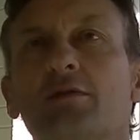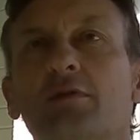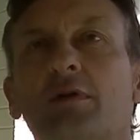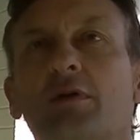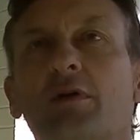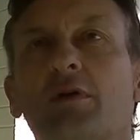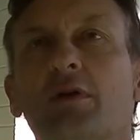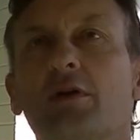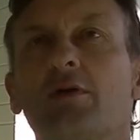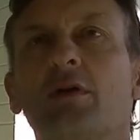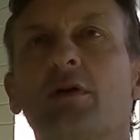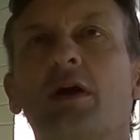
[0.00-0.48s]
We've
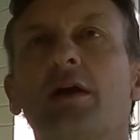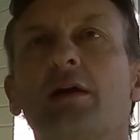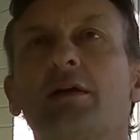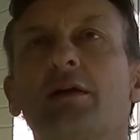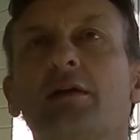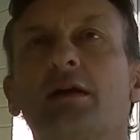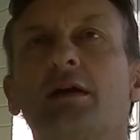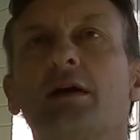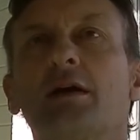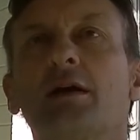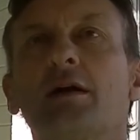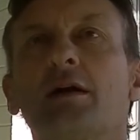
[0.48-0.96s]
got a great
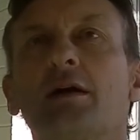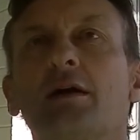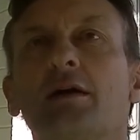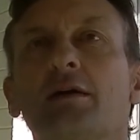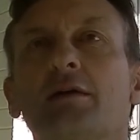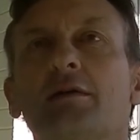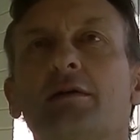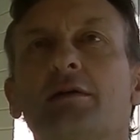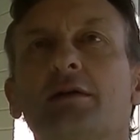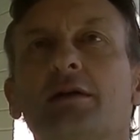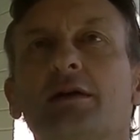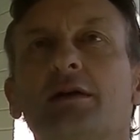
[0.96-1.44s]
uh,
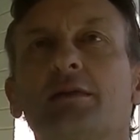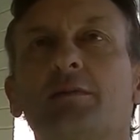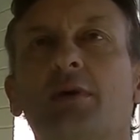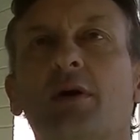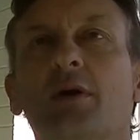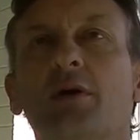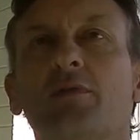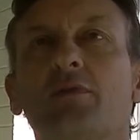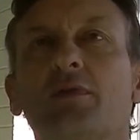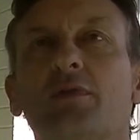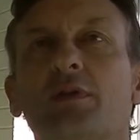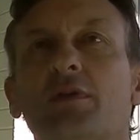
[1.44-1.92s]
team
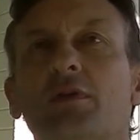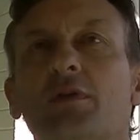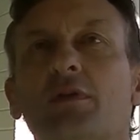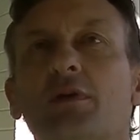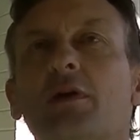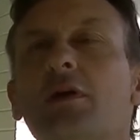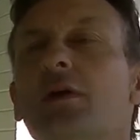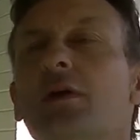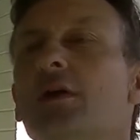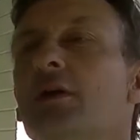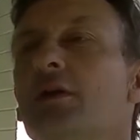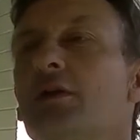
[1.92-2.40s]
both in
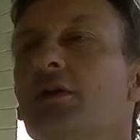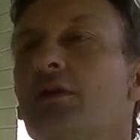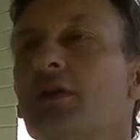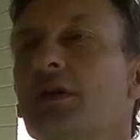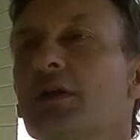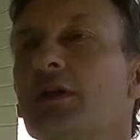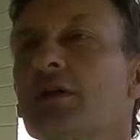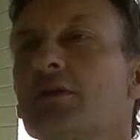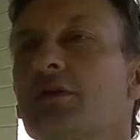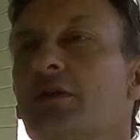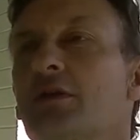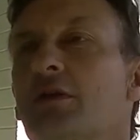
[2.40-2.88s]
the,
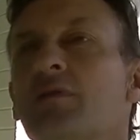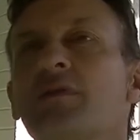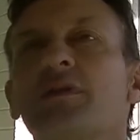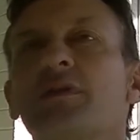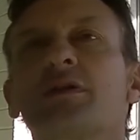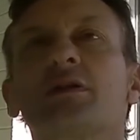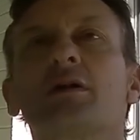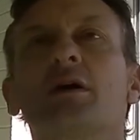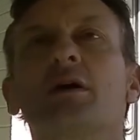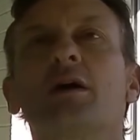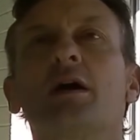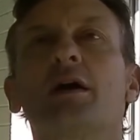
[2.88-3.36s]
the
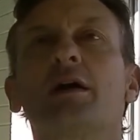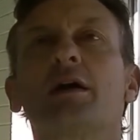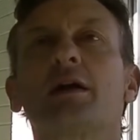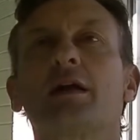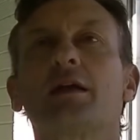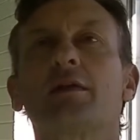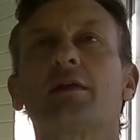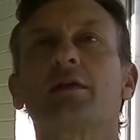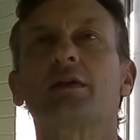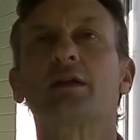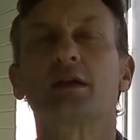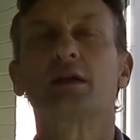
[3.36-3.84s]
service side
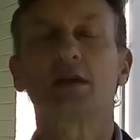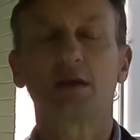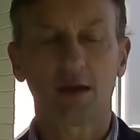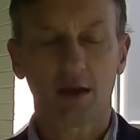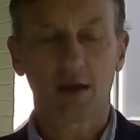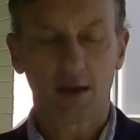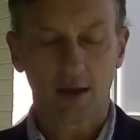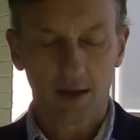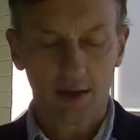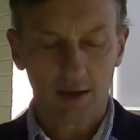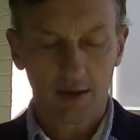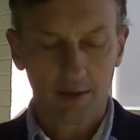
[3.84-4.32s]
and the
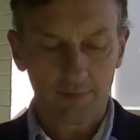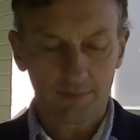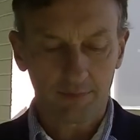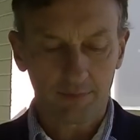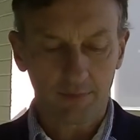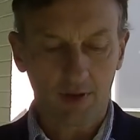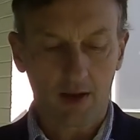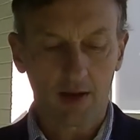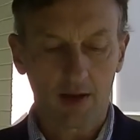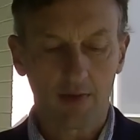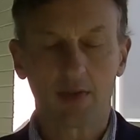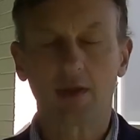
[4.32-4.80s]

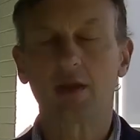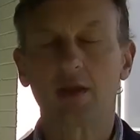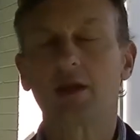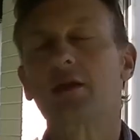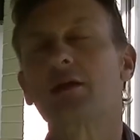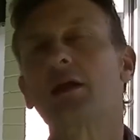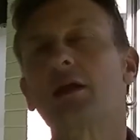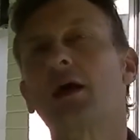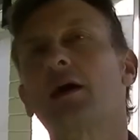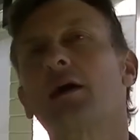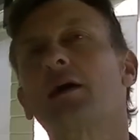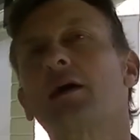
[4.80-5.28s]
um,
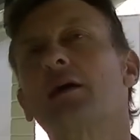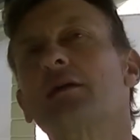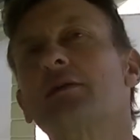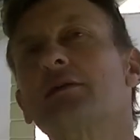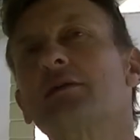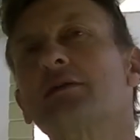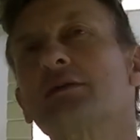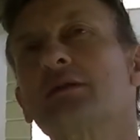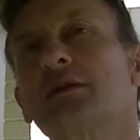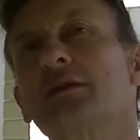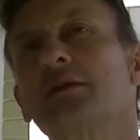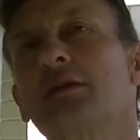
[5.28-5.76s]
the uh,
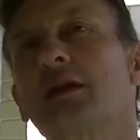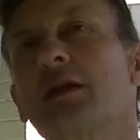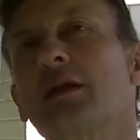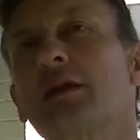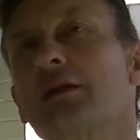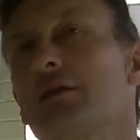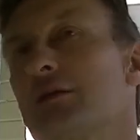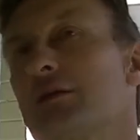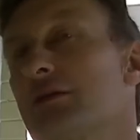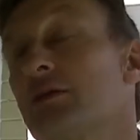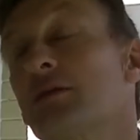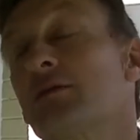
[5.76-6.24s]

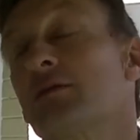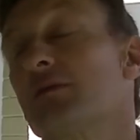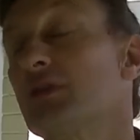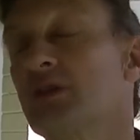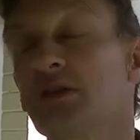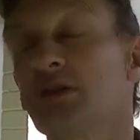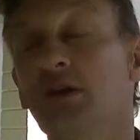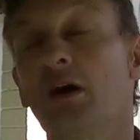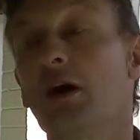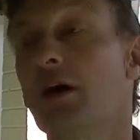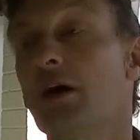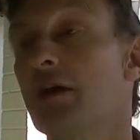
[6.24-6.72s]
selling and service
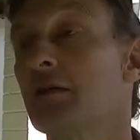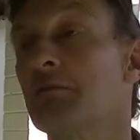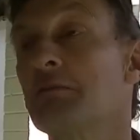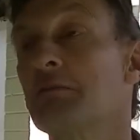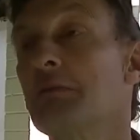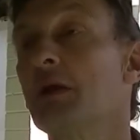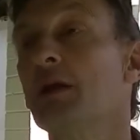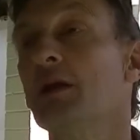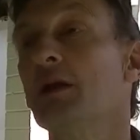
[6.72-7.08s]
side, and